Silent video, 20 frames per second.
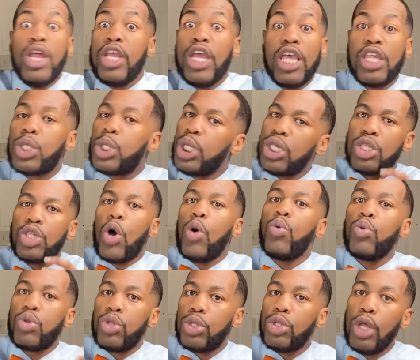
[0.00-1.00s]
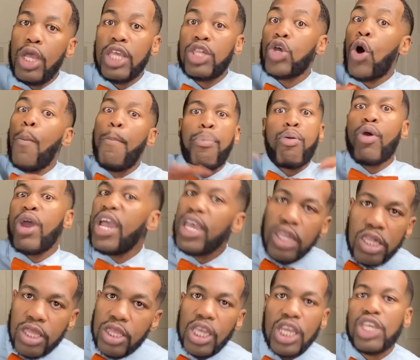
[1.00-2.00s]
it's just so it's so
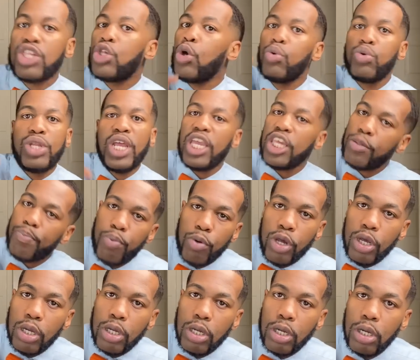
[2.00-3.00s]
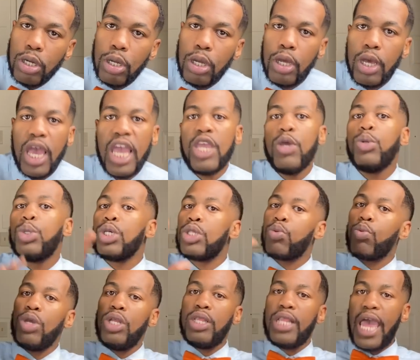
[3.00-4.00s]
pressed, it's so desperate, and you just
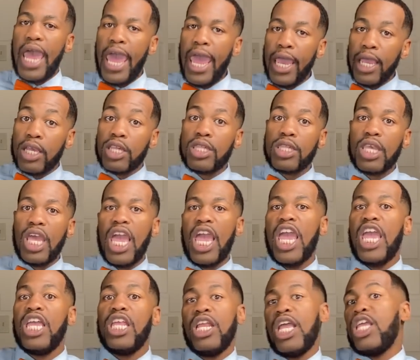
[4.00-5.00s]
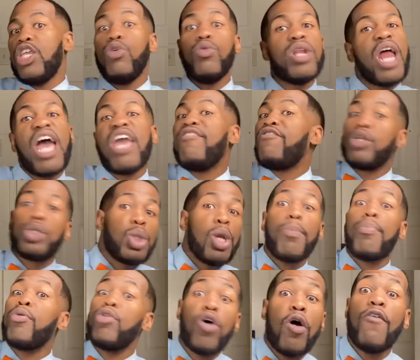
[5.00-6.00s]
relax and, and you're not even
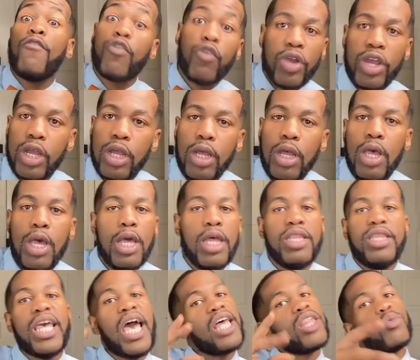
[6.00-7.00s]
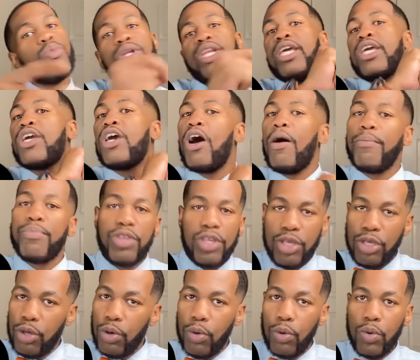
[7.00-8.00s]
tripping over it. That's when it come to
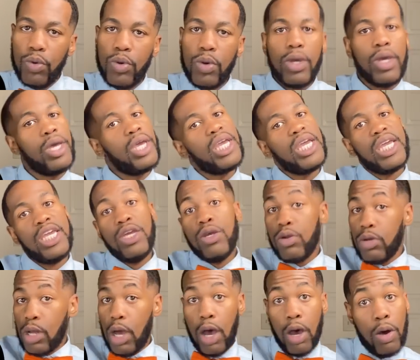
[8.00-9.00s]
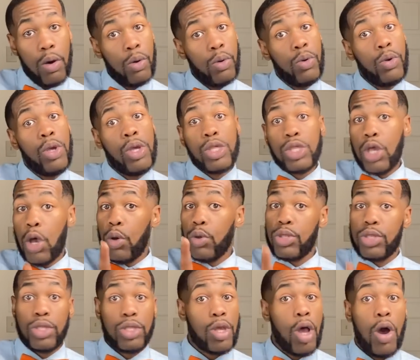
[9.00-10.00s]
you. You know? So
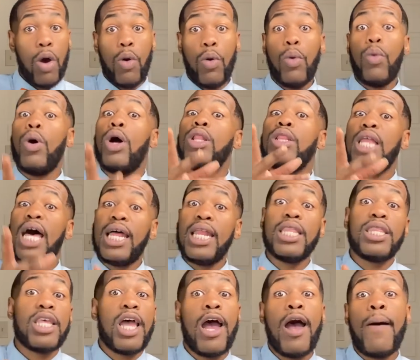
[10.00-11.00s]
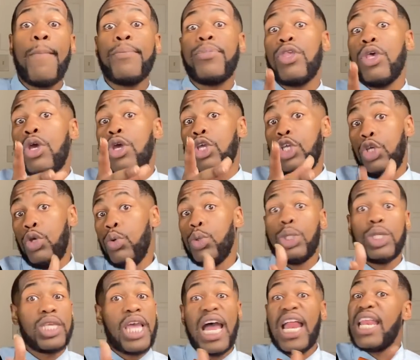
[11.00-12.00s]
so a lot of times you
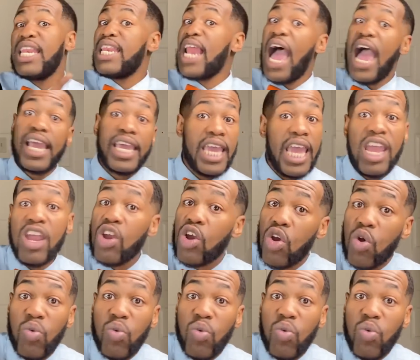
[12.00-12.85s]
just gotta not care.